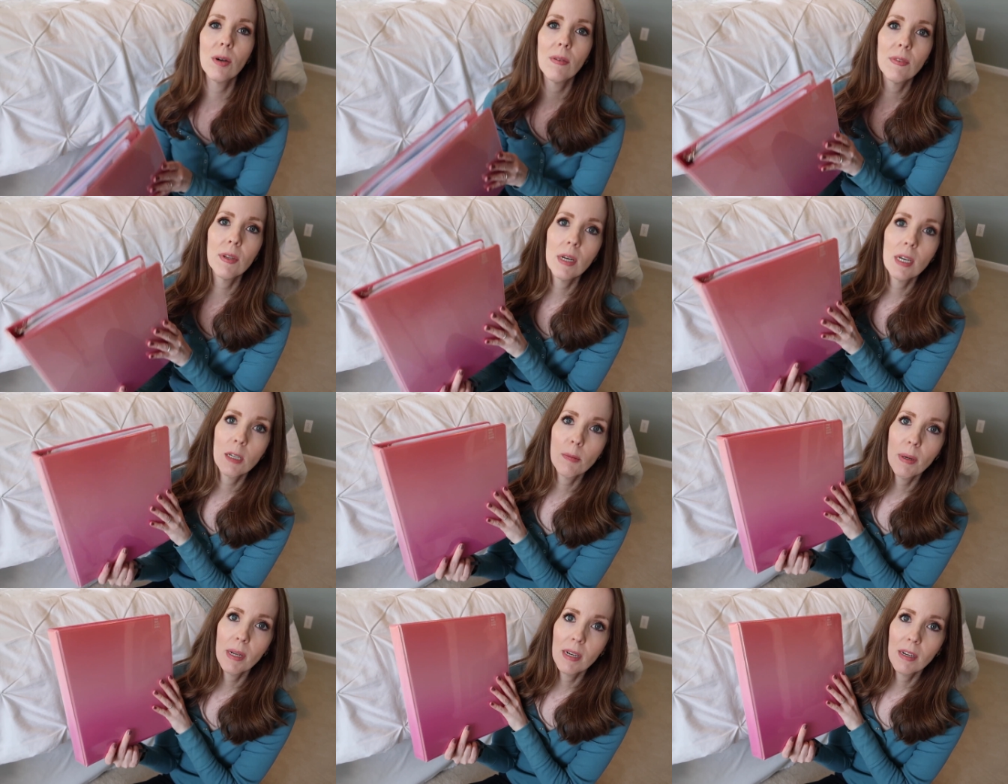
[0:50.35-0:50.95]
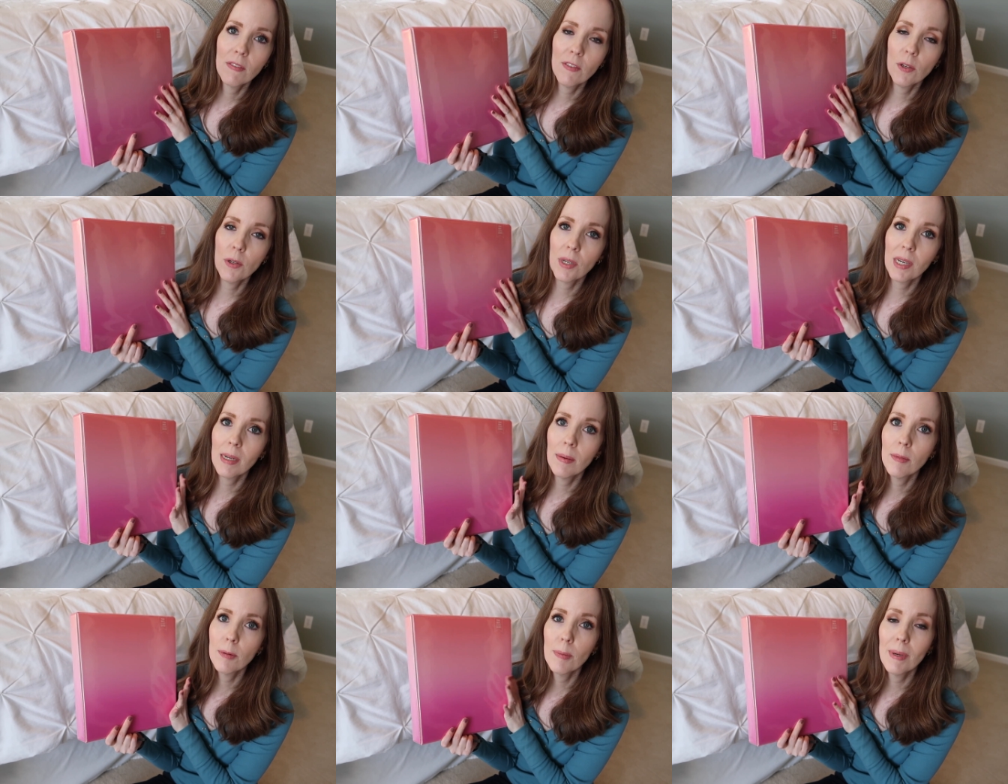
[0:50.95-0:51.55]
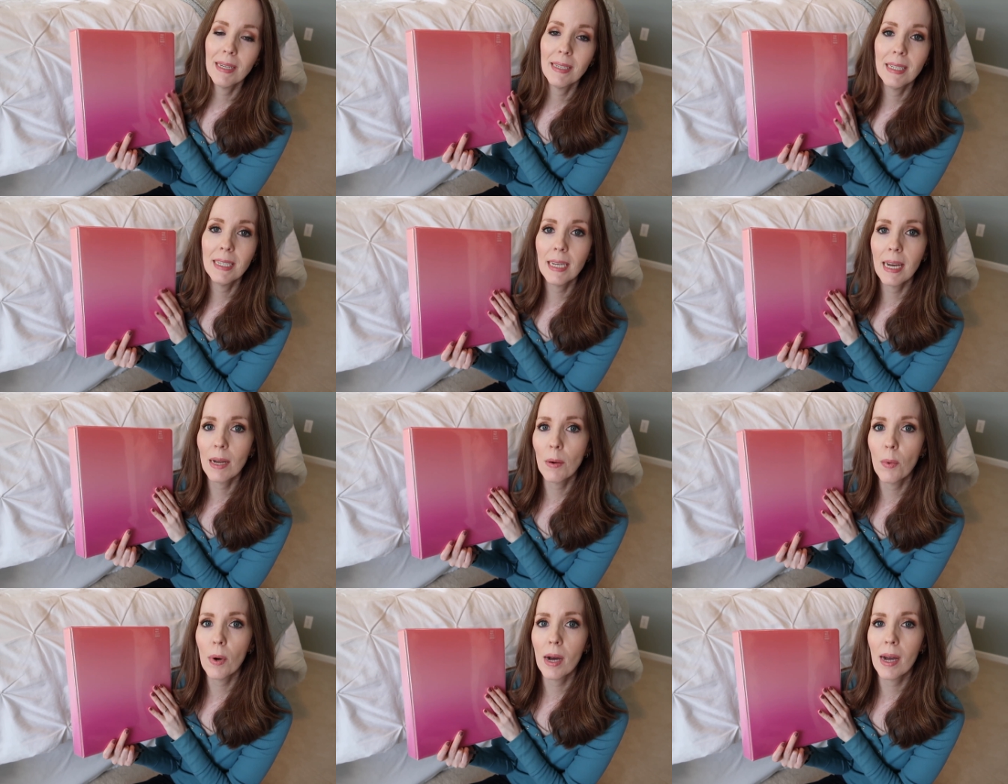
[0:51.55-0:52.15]
I've talked about it a few times, my
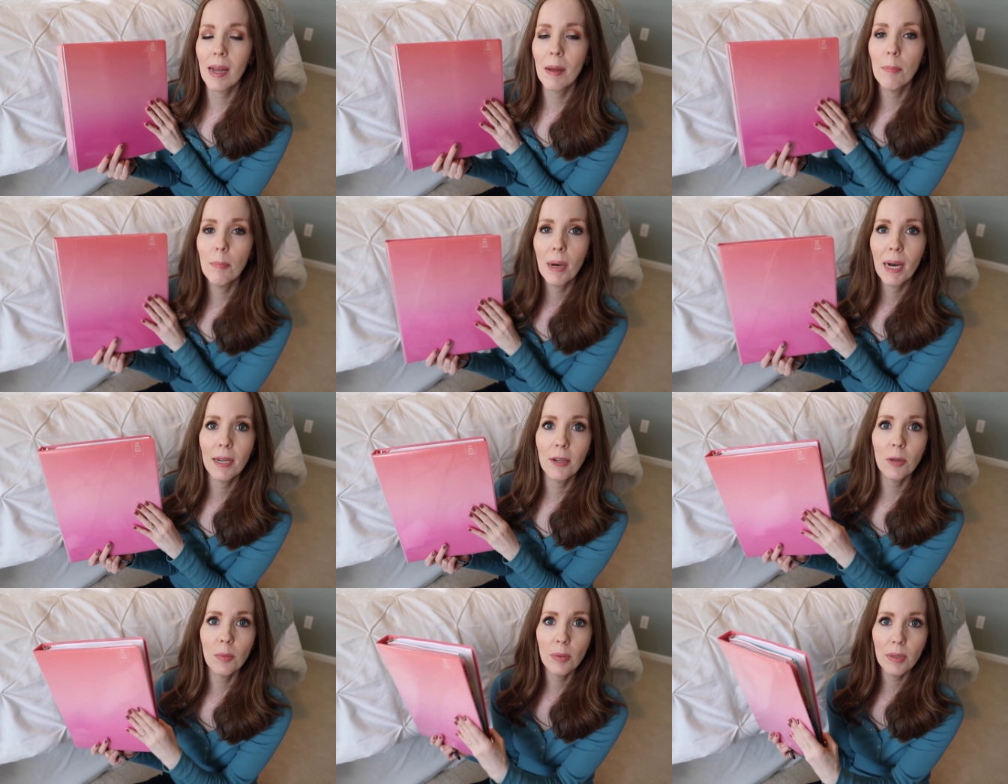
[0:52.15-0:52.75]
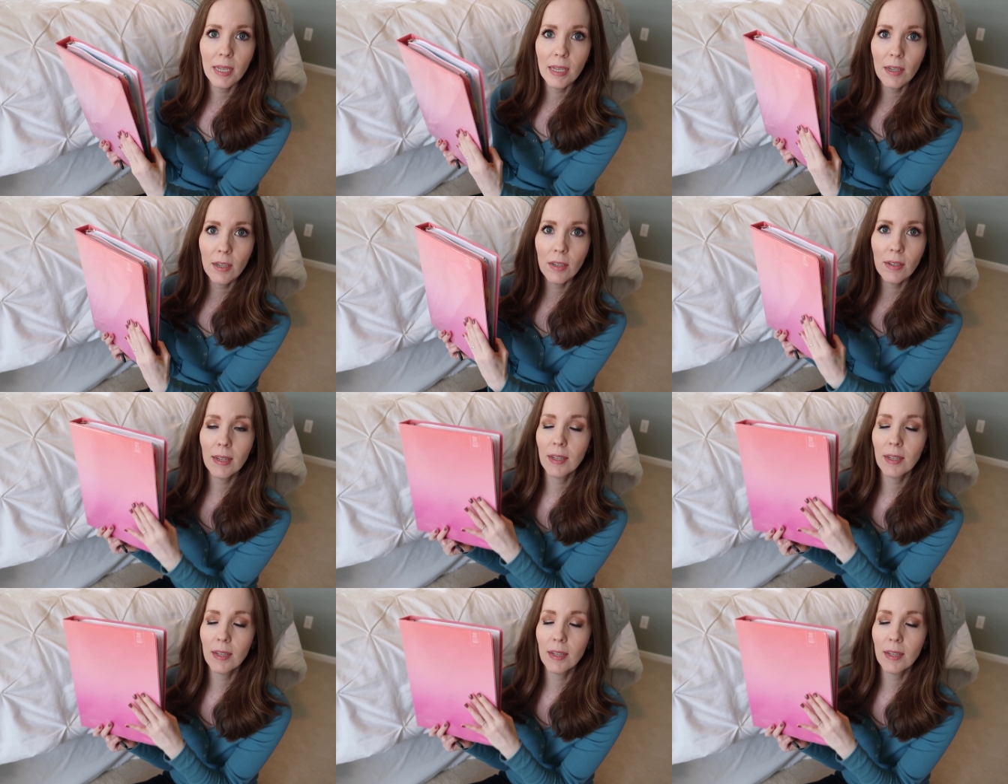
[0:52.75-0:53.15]
DIY binder planner.